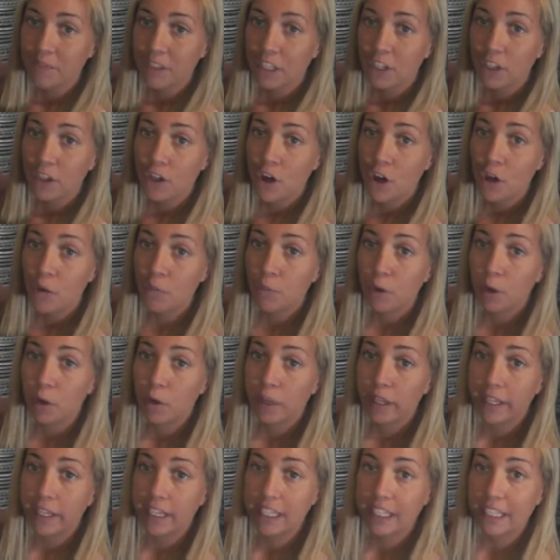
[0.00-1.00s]
No
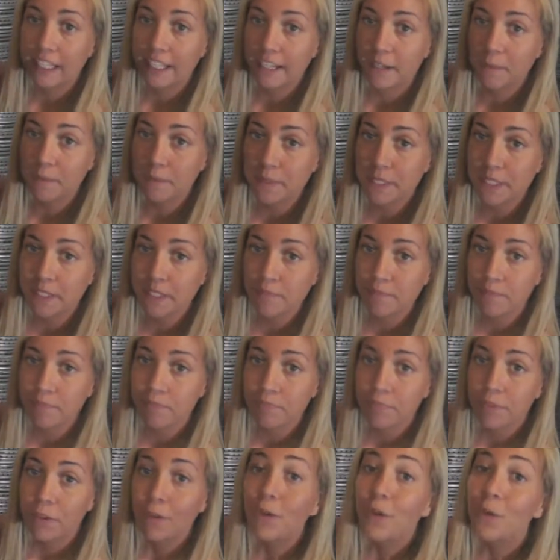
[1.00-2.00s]
broken clips.
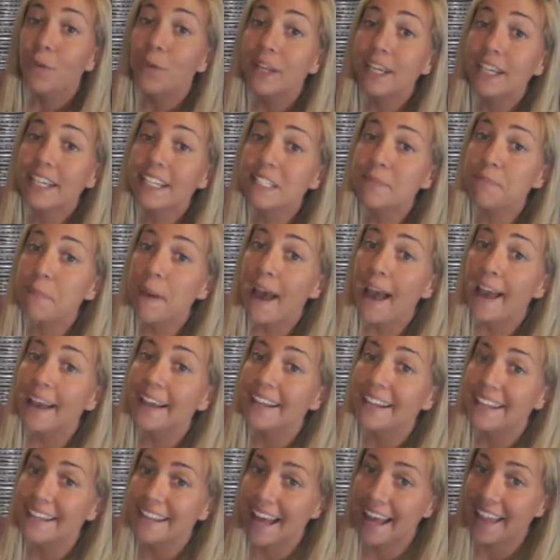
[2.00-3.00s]
You would
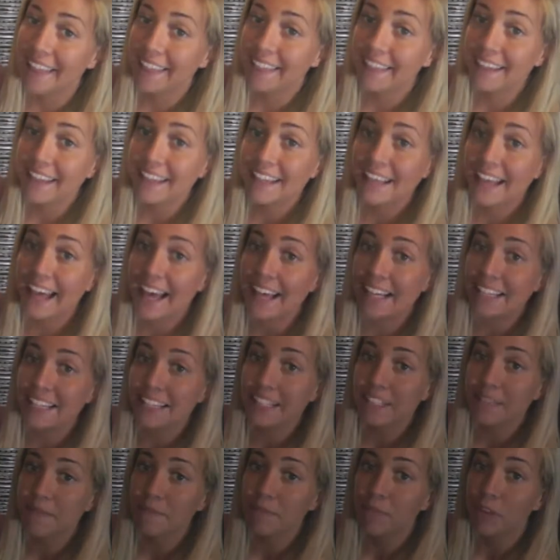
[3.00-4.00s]
expect nothing
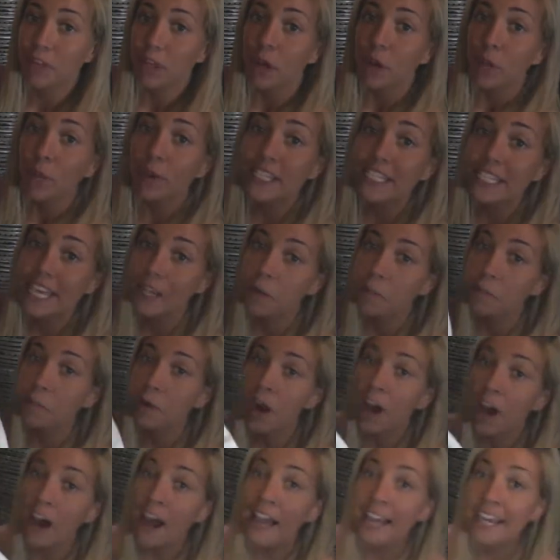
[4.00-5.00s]
less. We take
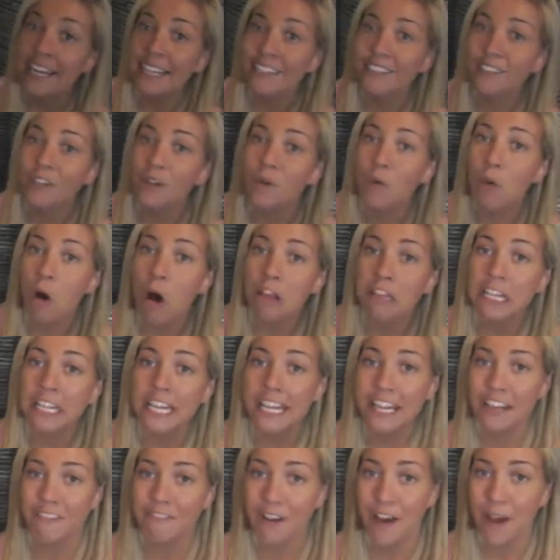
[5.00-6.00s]
pride in the
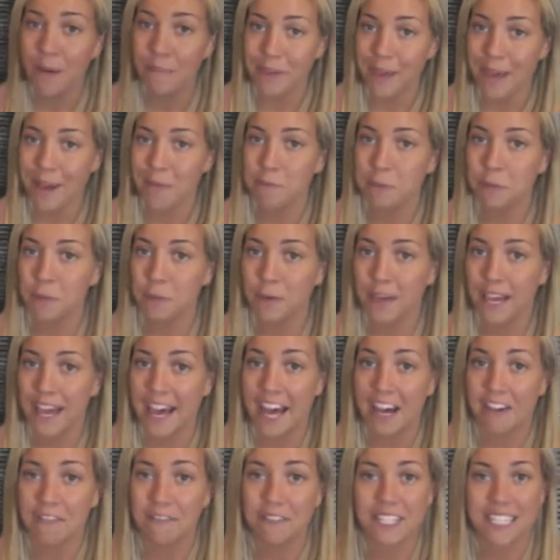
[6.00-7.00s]
quality of hubcaps we
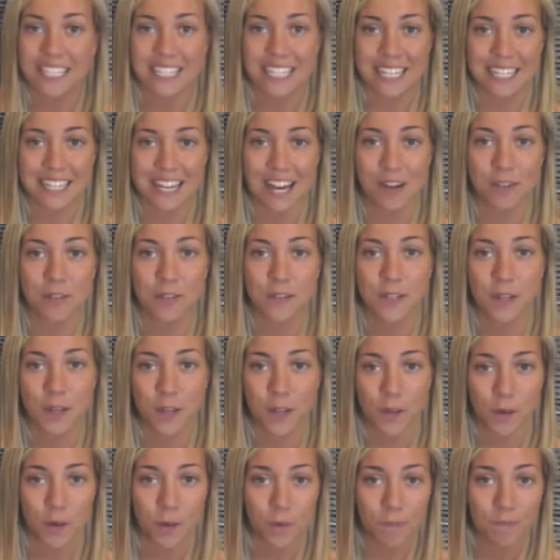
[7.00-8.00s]
have to send out to
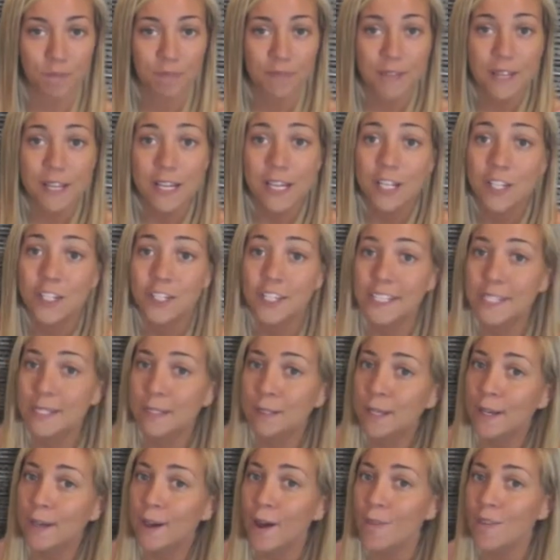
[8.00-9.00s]
you. Just
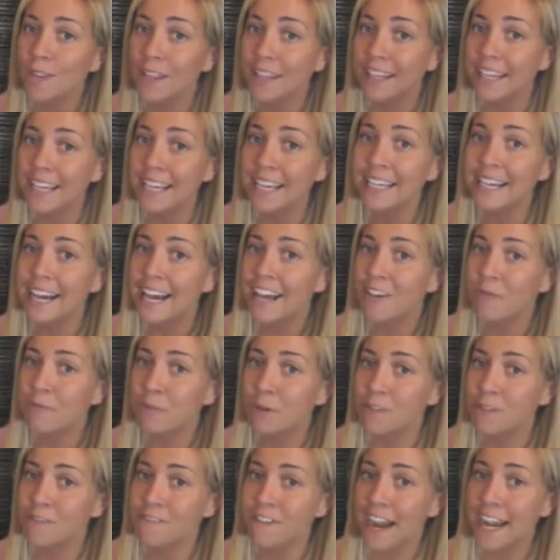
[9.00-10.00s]
click on the link I have
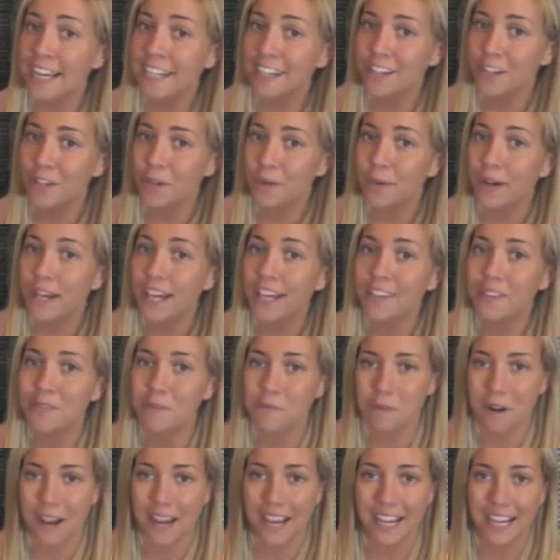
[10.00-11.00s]
provided you with
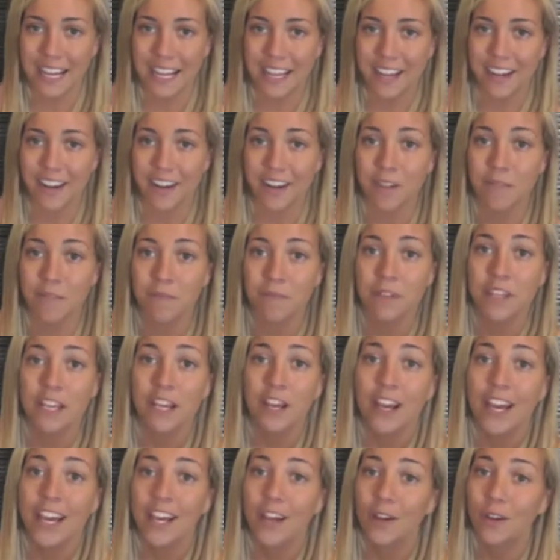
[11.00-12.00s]
right here.
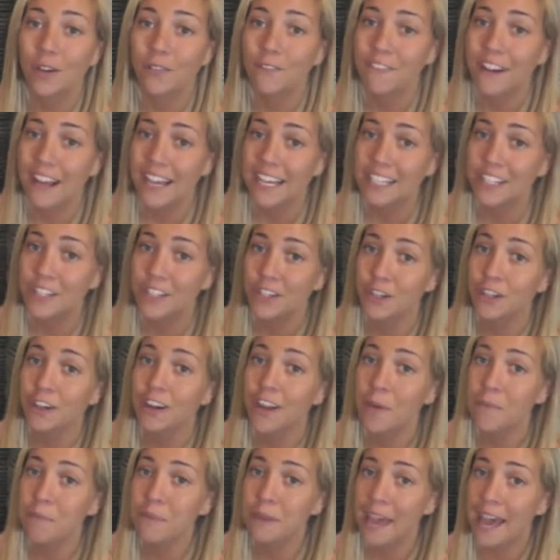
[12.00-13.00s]
It'll find your
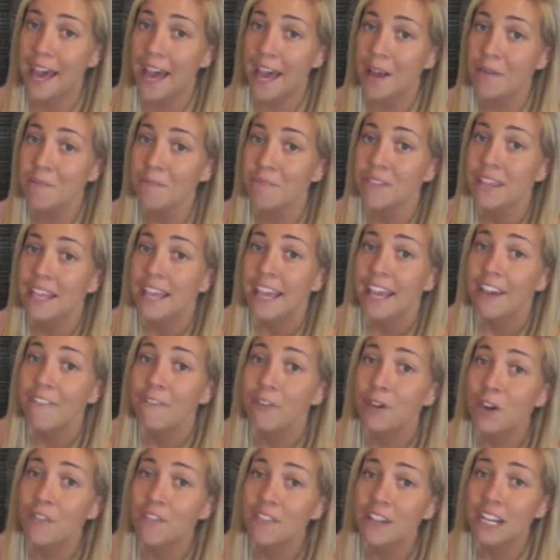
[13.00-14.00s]
hubcap.
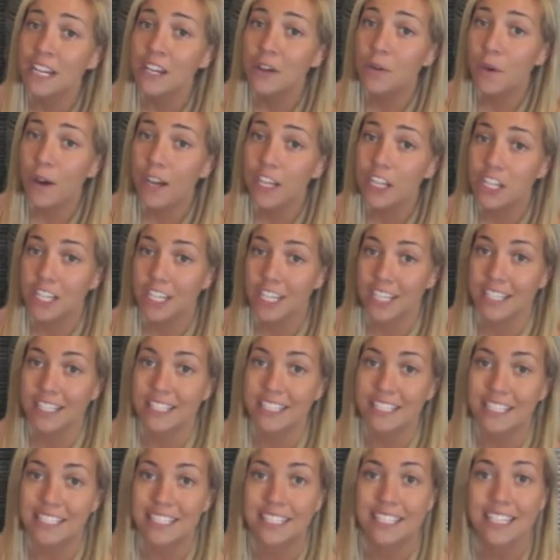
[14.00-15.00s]
If you have any questions,